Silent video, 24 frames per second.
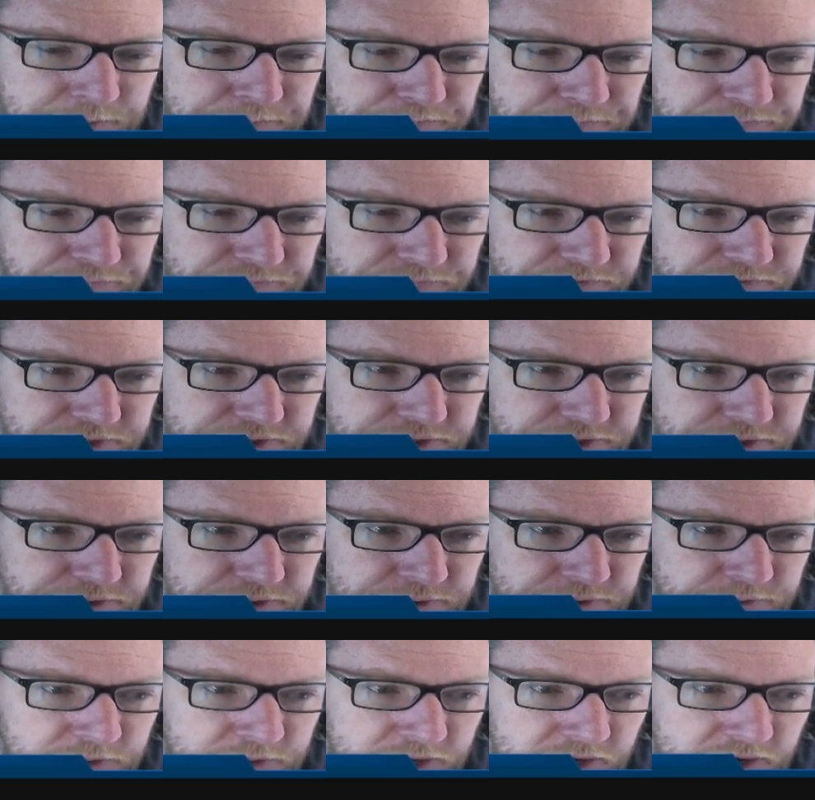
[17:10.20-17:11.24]

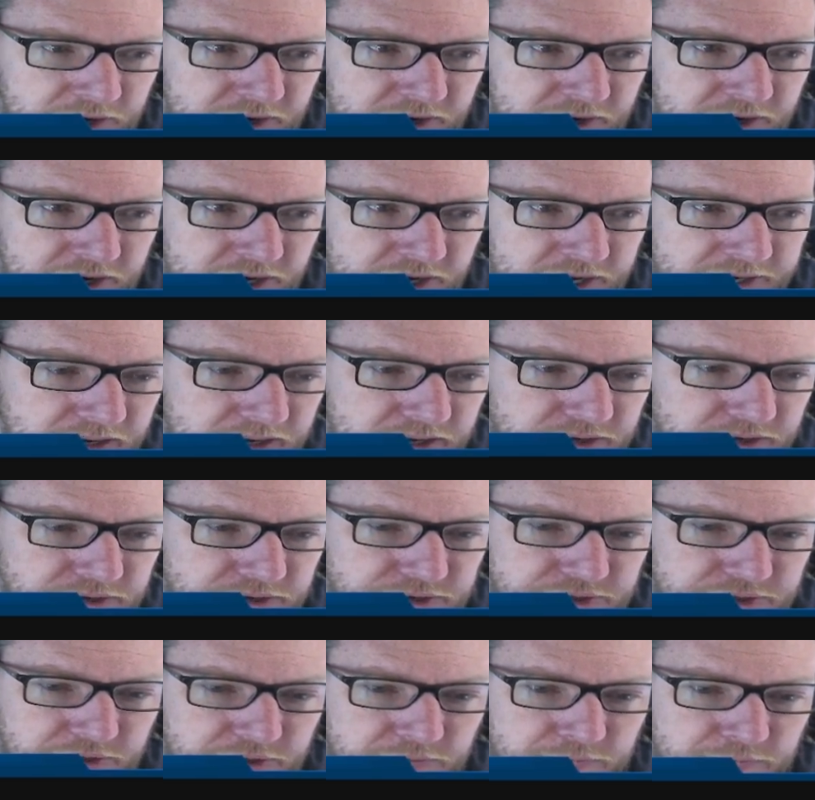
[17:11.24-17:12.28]
to our HUD.
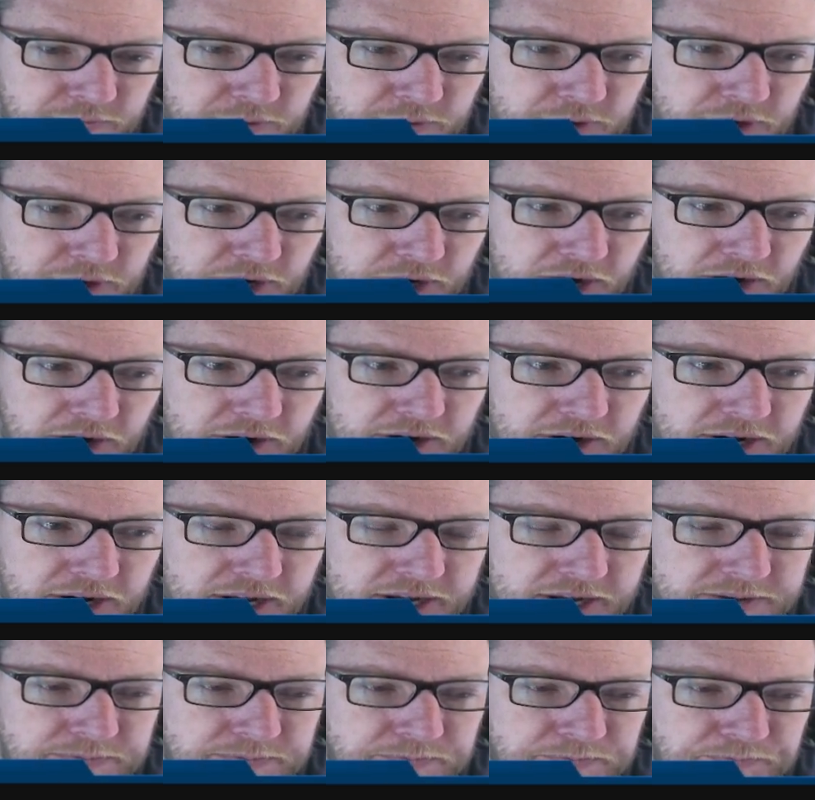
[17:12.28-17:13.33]
So for our HUD,